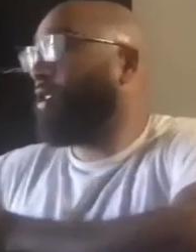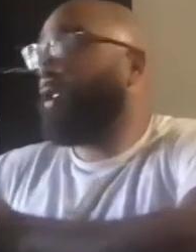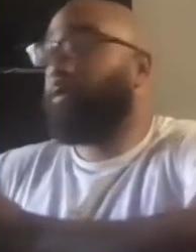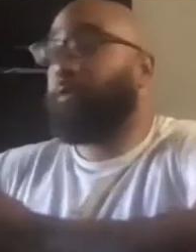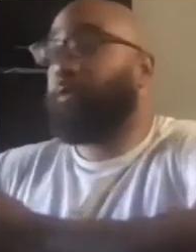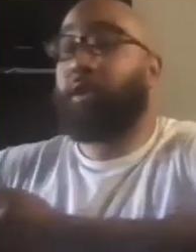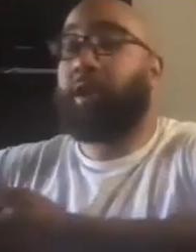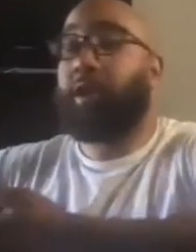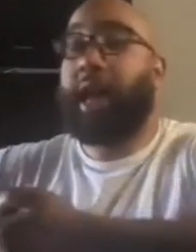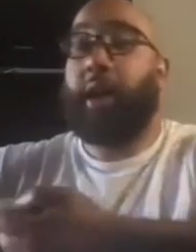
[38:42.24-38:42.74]

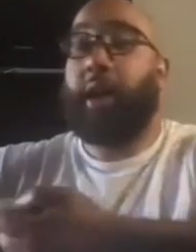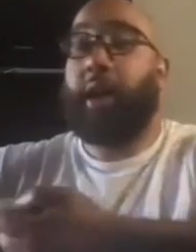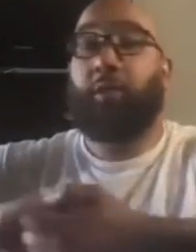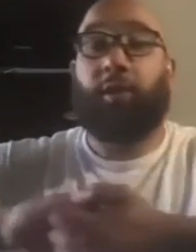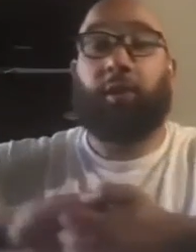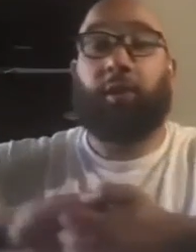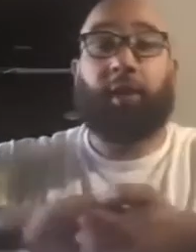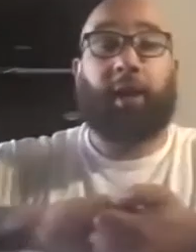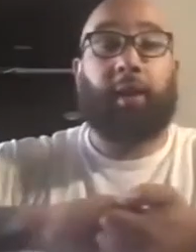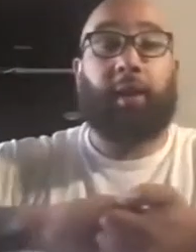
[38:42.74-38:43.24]
now we're
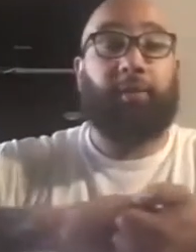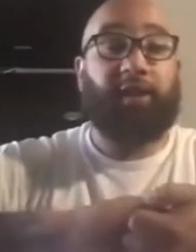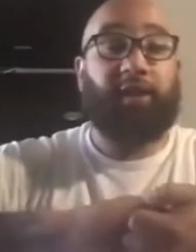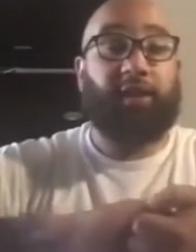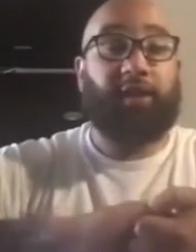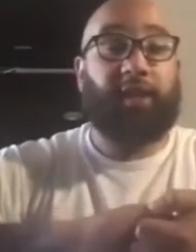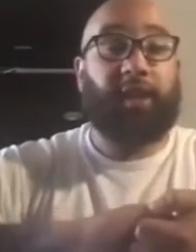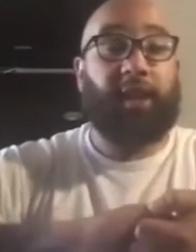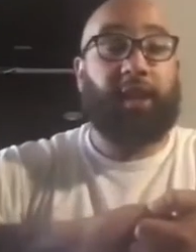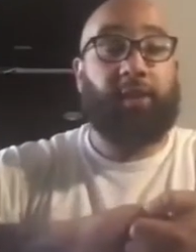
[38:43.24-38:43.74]
going to come to
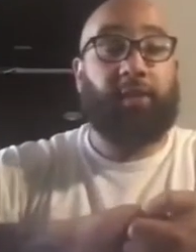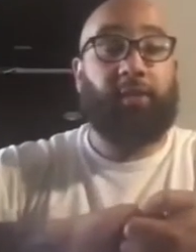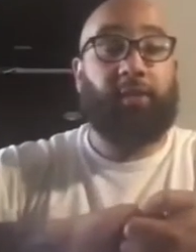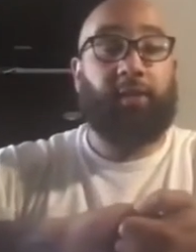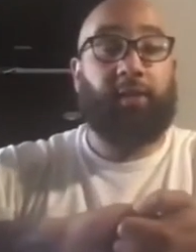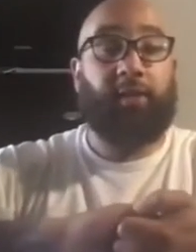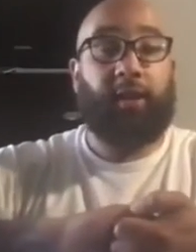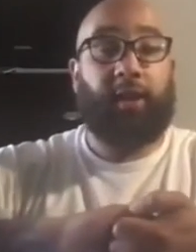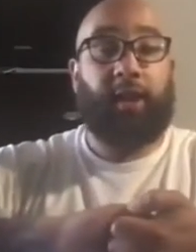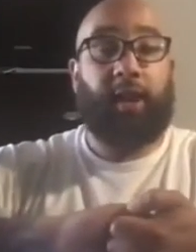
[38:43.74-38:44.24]
center.
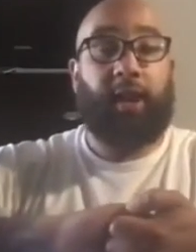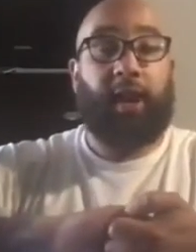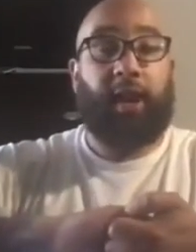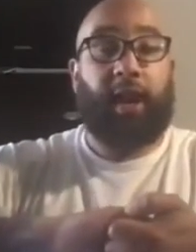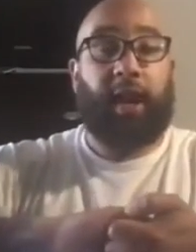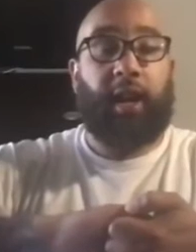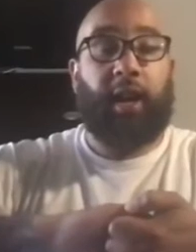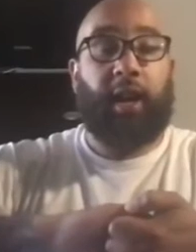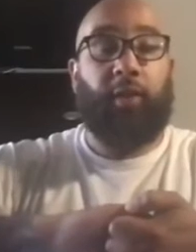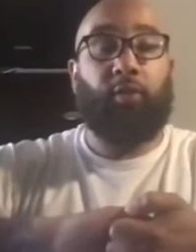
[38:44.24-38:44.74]

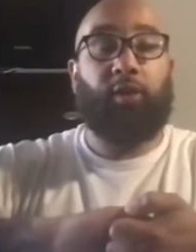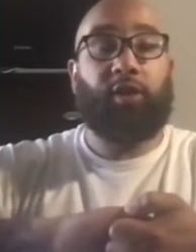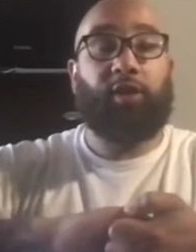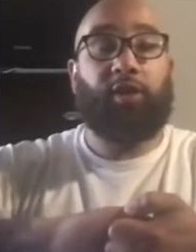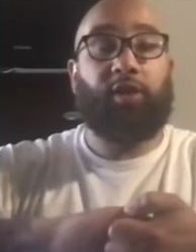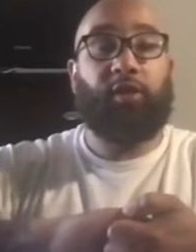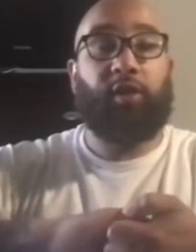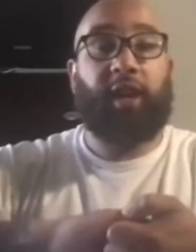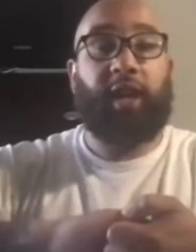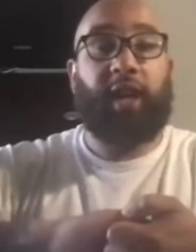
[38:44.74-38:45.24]
And I want
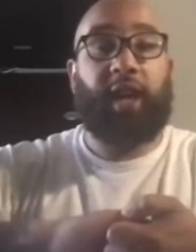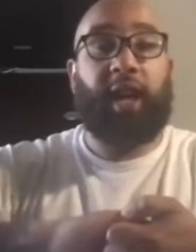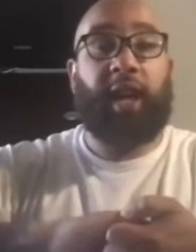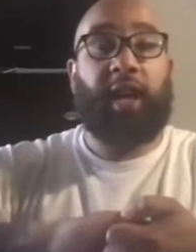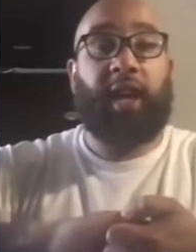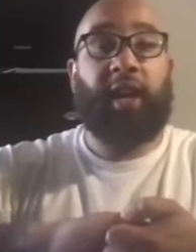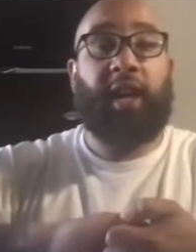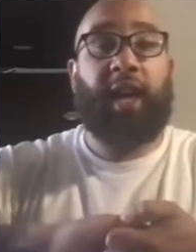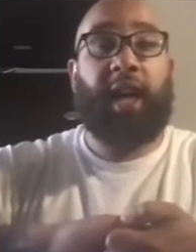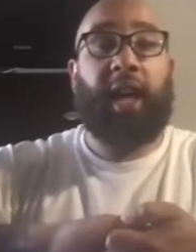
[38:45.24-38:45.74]
you to
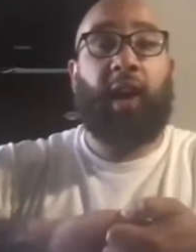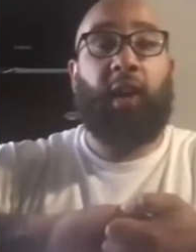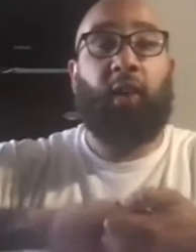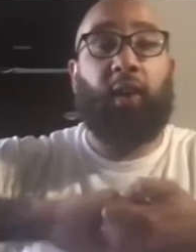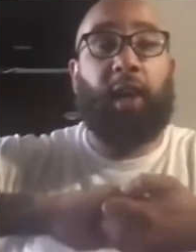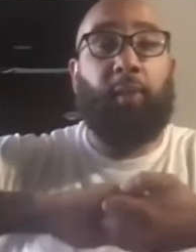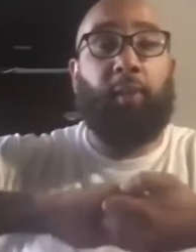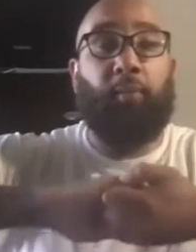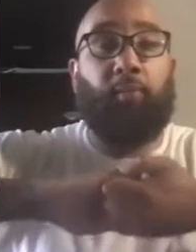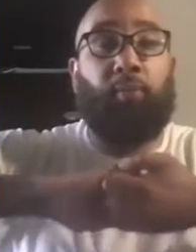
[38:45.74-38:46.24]
inhale
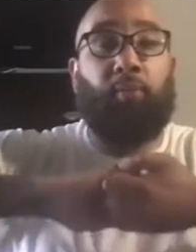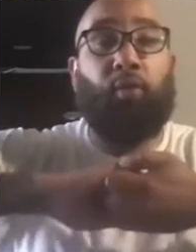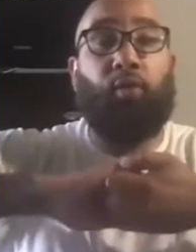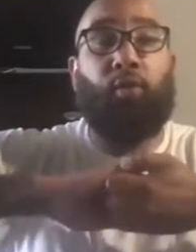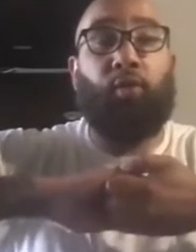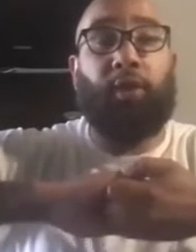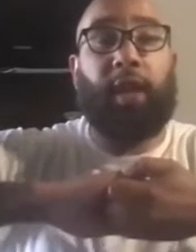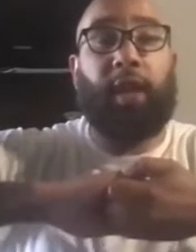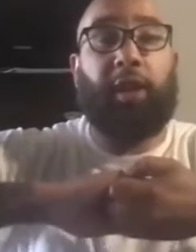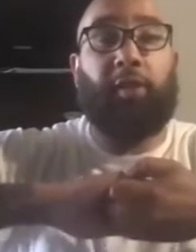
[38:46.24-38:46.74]
and
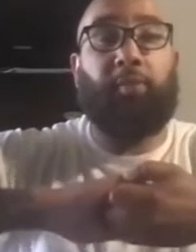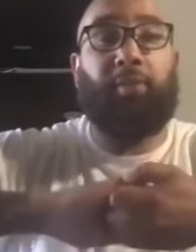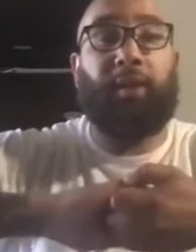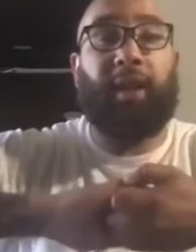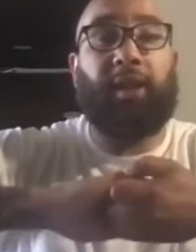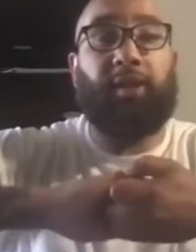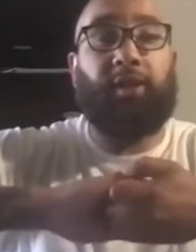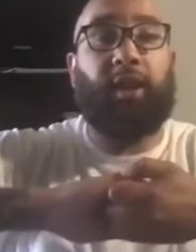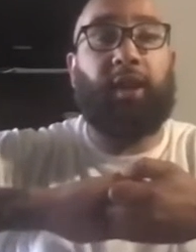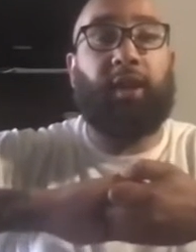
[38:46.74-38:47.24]
pull like you're
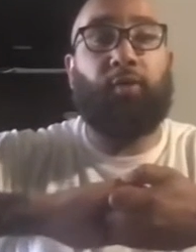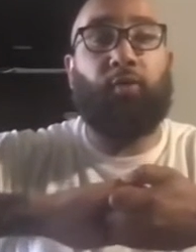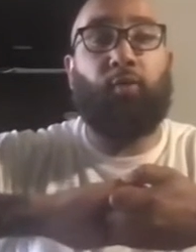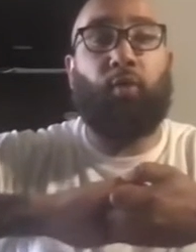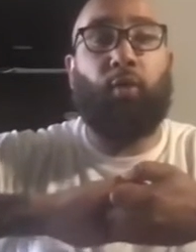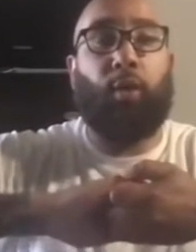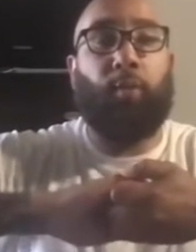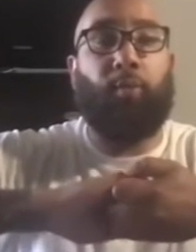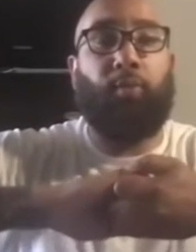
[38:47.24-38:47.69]
playing tug of war.